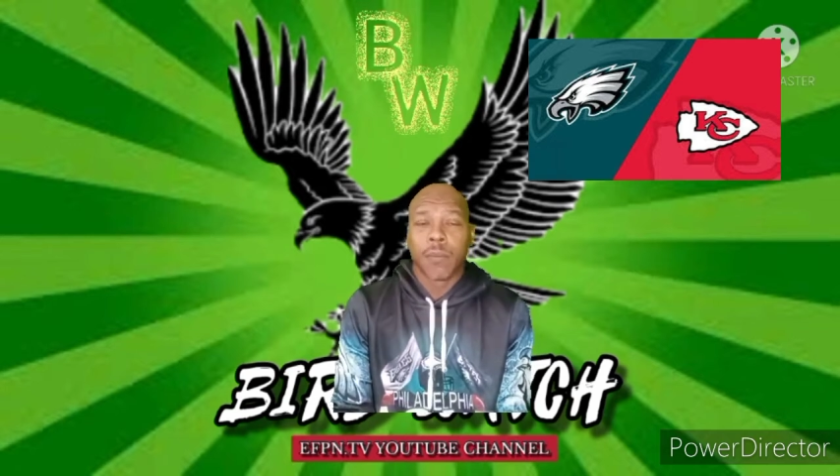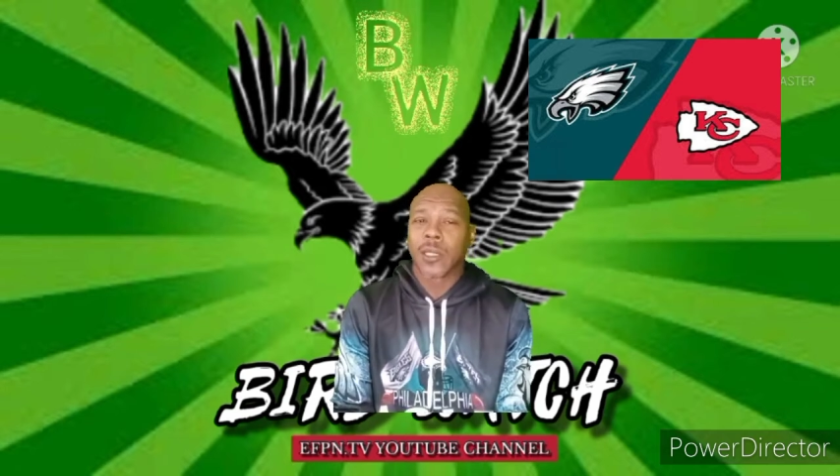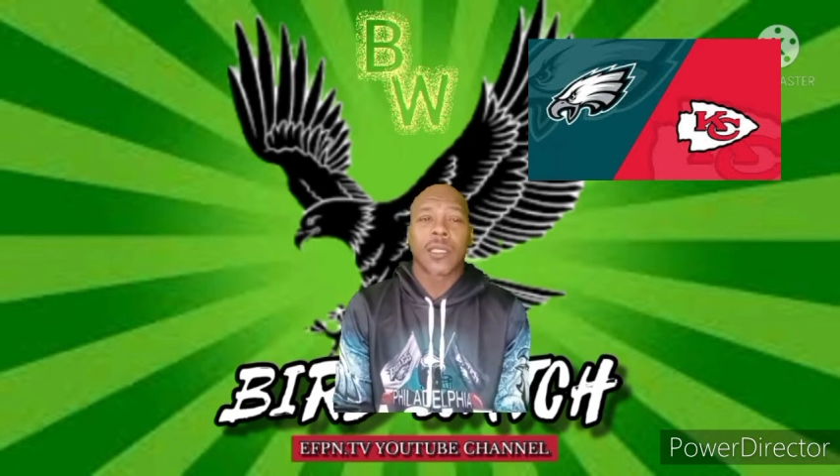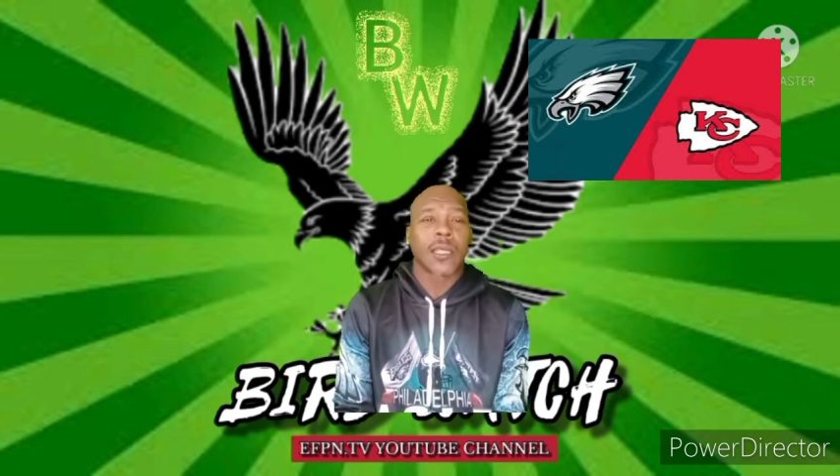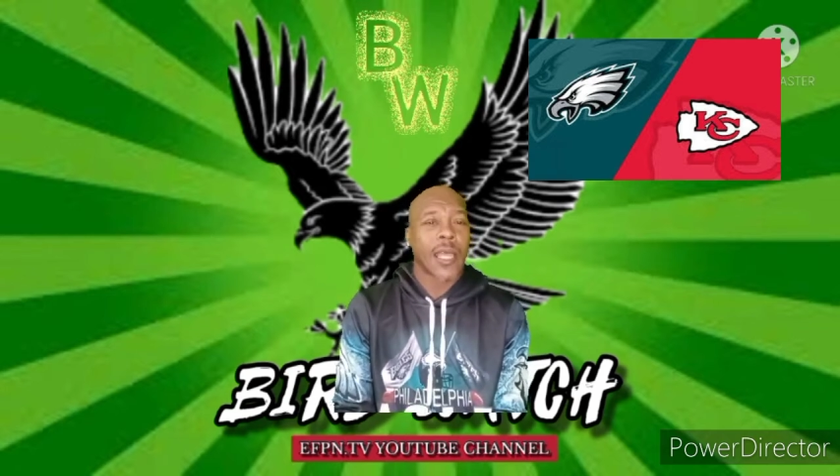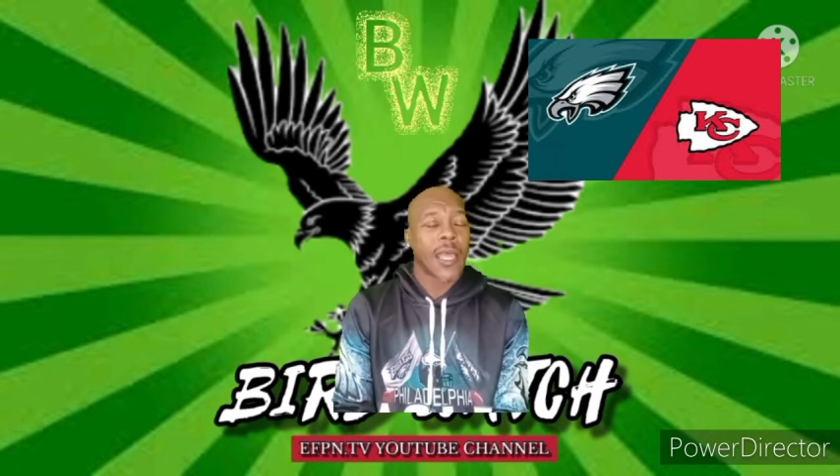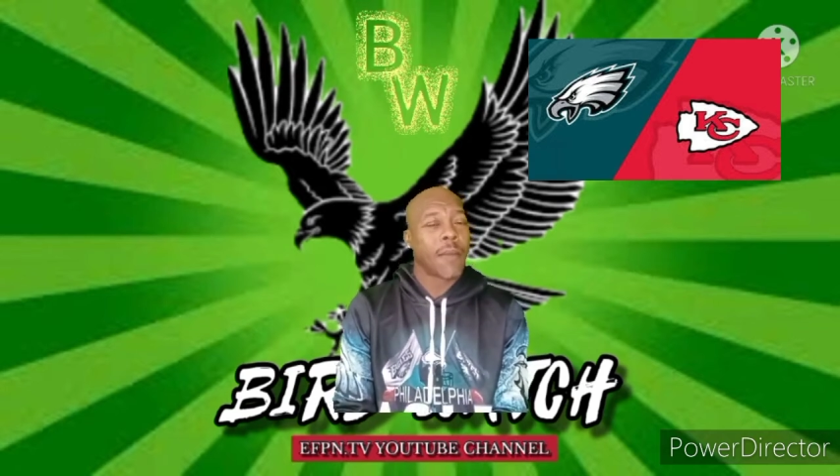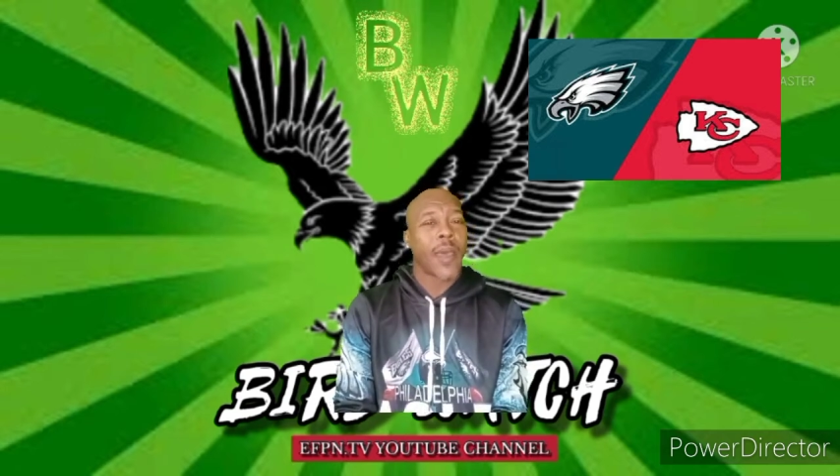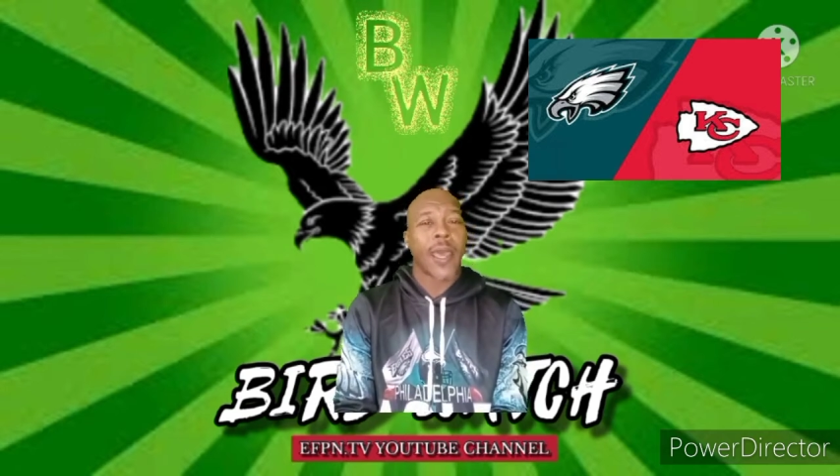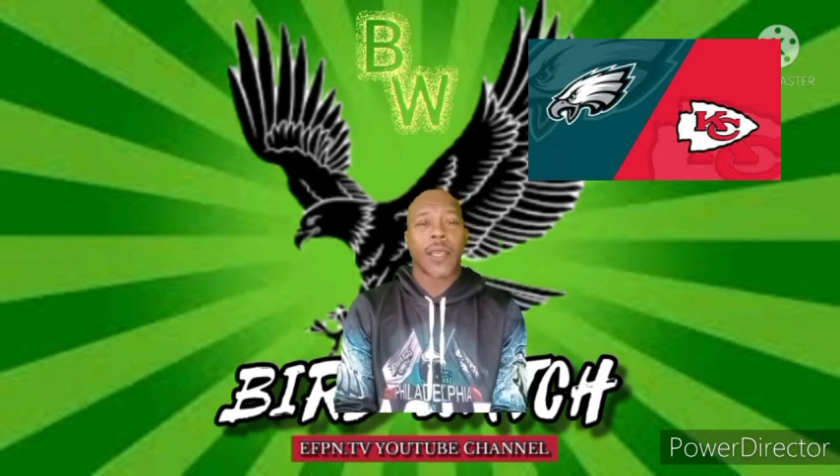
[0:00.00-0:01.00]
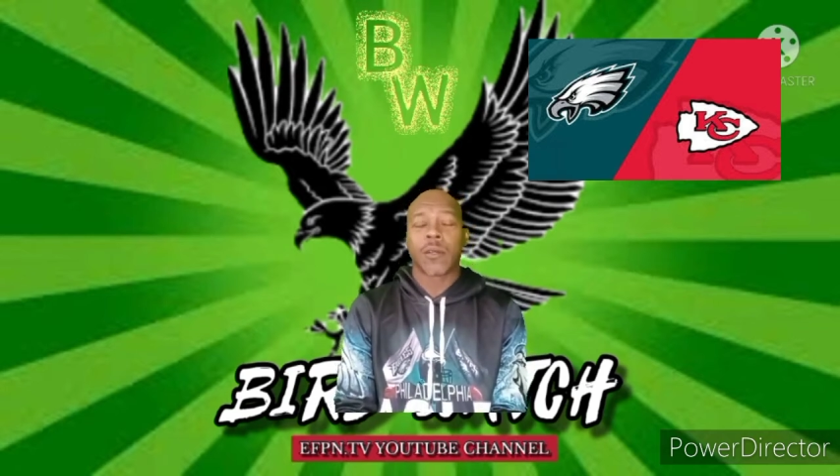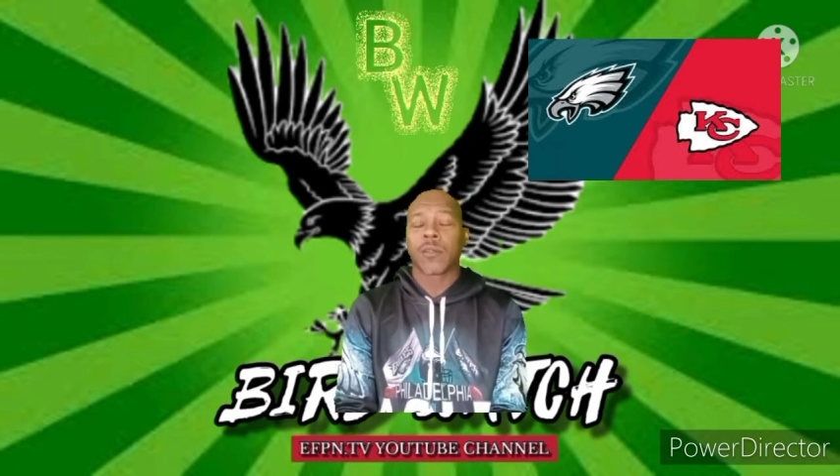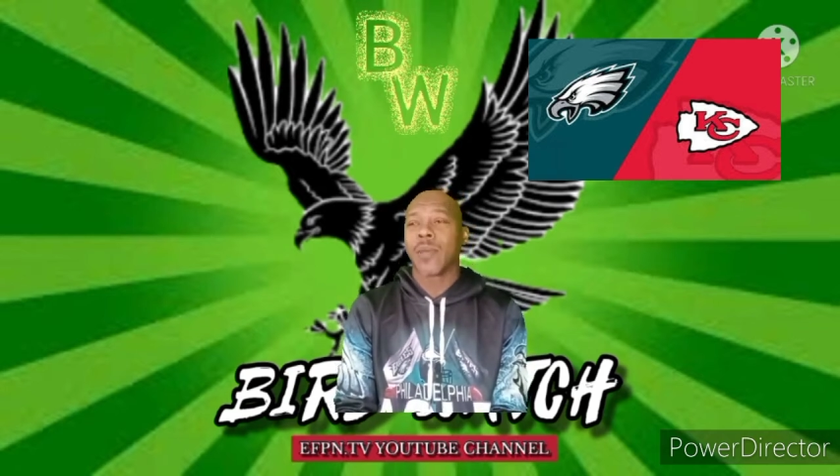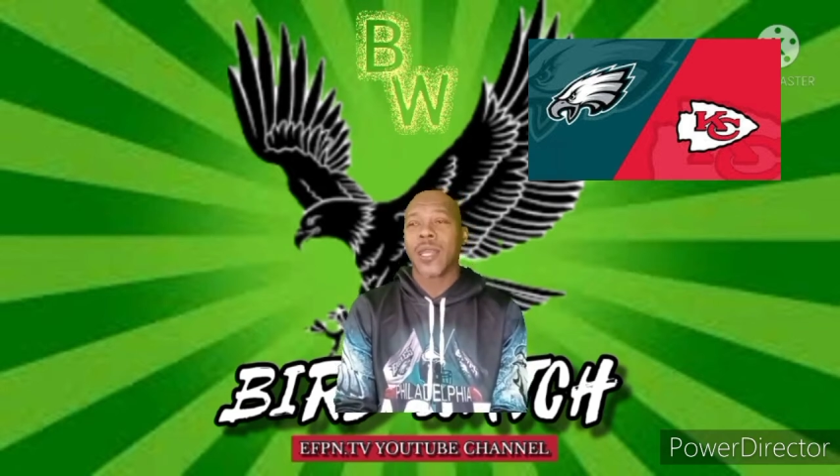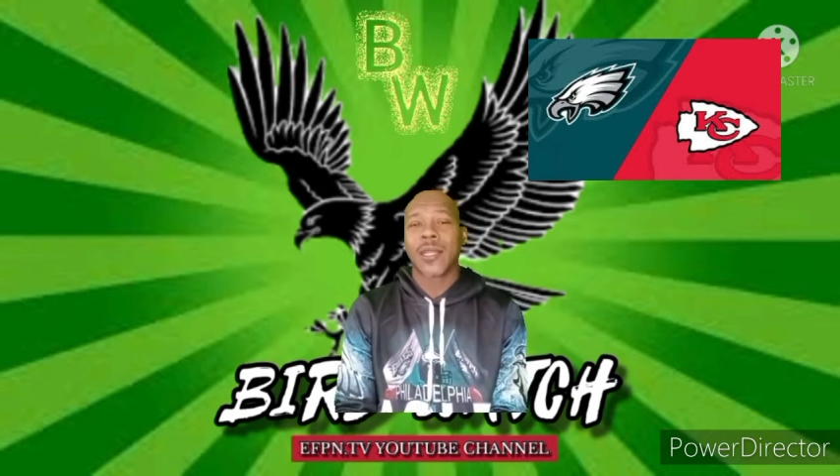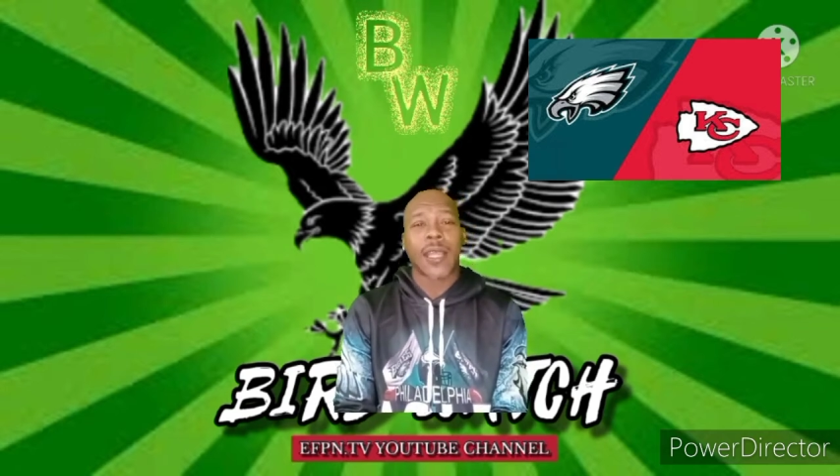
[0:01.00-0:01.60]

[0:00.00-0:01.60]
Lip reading: But the linebackers, man,